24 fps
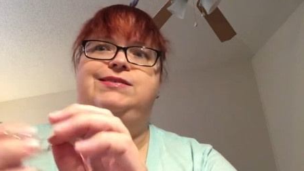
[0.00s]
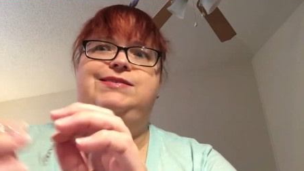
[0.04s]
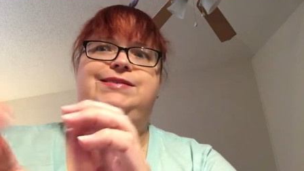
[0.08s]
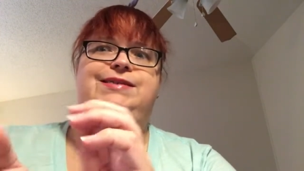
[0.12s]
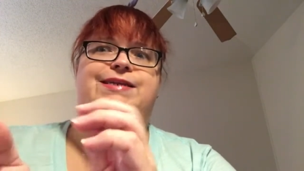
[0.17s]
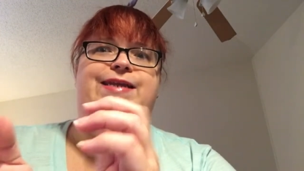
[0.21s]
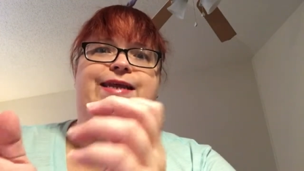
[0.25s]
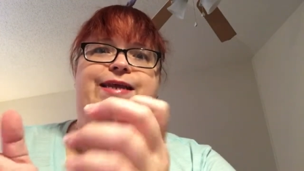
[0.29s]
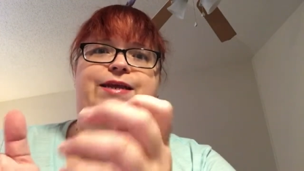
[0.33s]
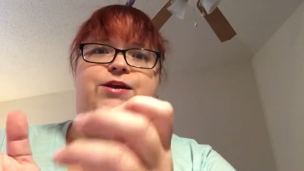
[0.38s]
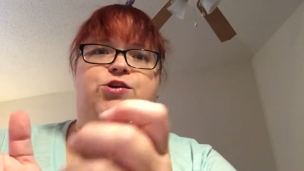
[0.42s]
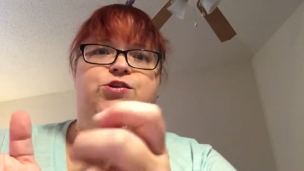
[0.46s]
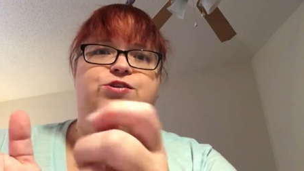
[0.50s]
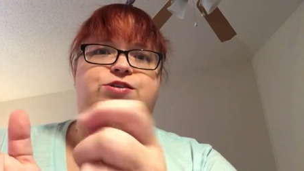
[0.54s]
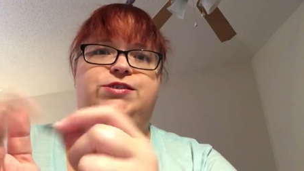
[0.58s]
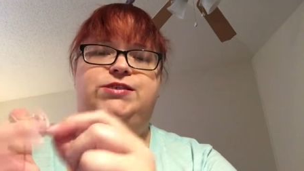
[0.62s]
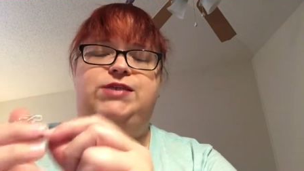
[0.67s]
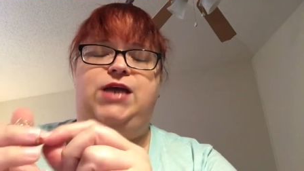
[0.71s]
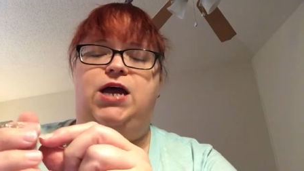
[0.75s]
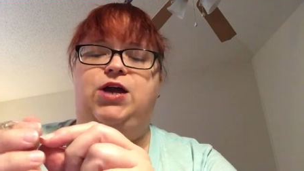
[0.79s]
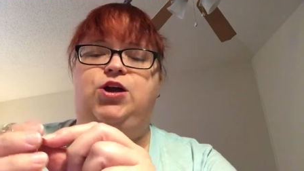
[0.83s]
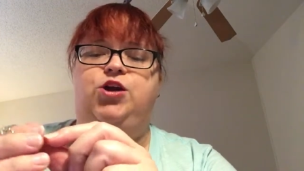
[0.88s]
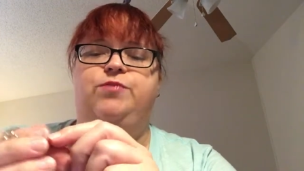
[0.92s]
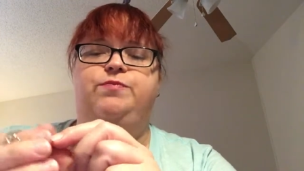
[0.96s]
sneakers,
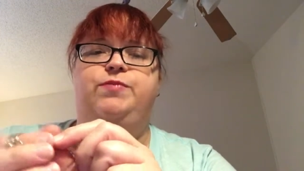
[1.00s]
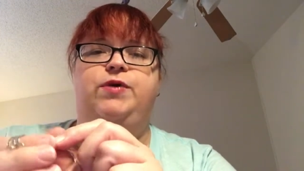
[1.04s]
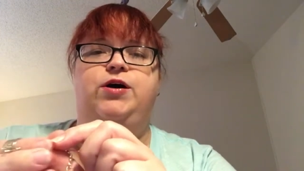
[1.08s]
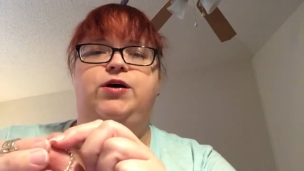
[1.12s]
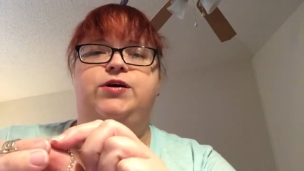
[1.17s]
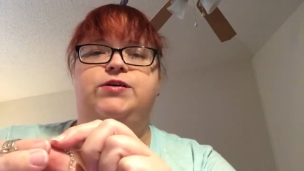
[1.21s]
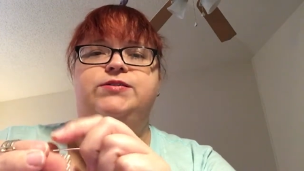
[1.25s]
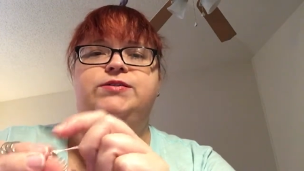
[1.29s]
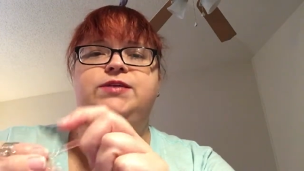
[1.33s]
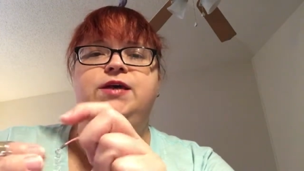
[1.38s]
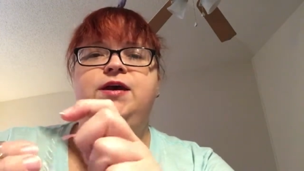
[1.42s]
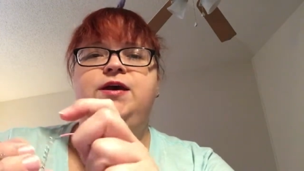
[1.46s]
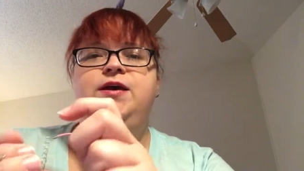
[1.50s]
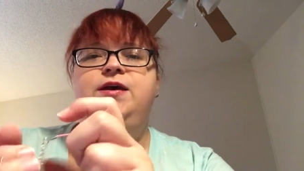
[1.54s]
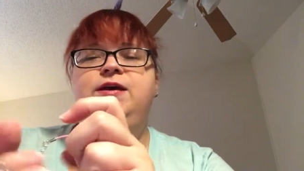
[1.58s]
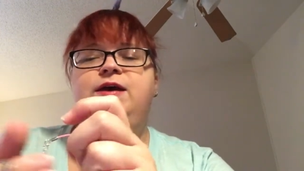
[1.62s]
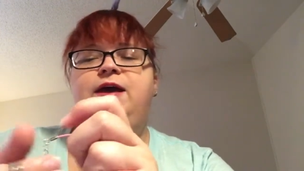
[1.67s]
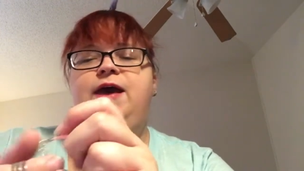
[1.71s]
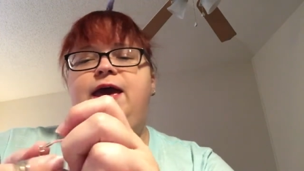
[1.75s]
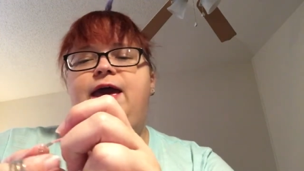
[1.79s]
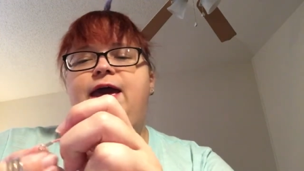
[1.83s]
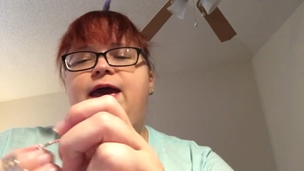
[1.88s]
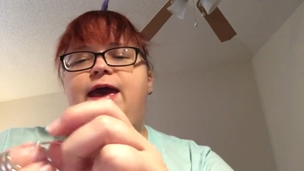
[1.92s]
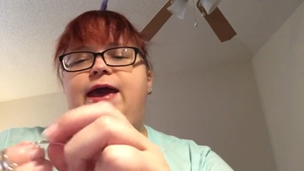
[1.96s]
soccer balls,
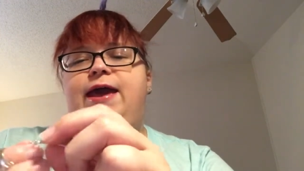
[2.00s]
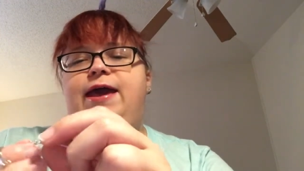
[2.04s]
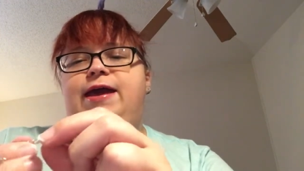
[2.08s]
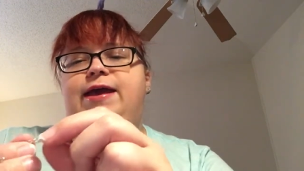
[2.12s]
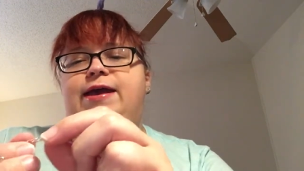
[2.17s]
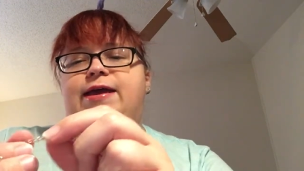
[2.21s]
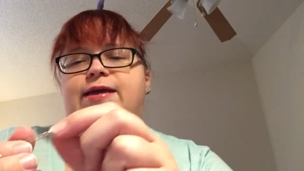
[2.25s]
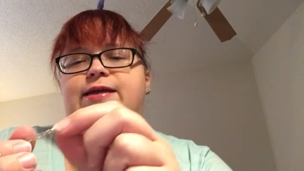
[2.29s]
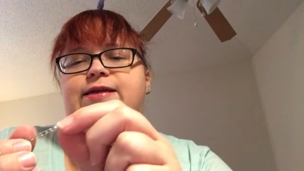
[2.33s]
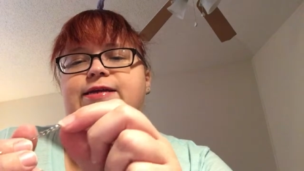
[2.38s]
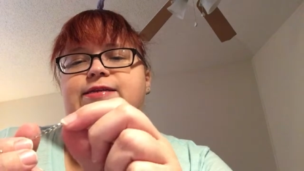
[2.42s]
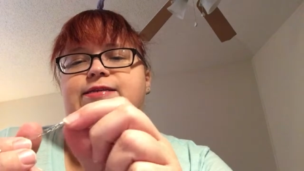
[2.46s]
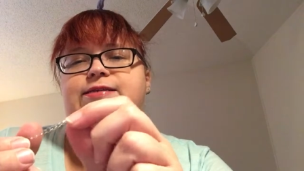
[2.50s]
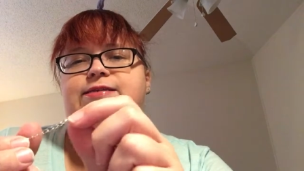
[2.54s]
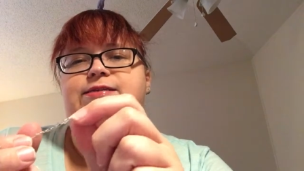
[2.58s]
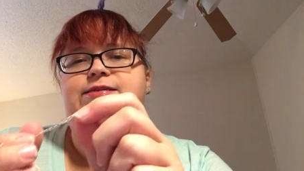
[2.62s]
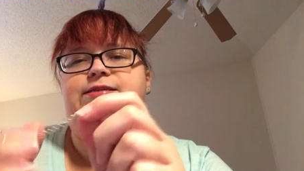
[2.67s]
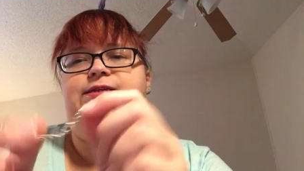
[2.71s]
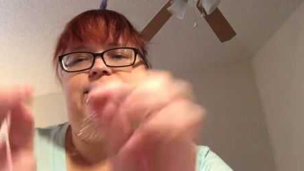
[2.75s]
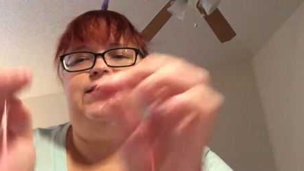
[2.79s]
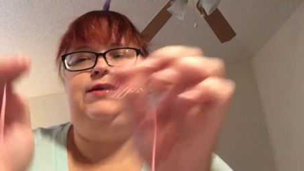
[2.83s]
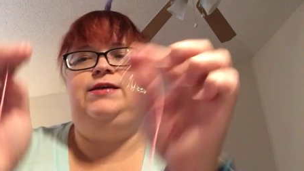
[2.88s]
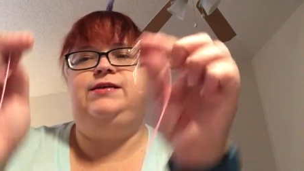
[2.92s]
and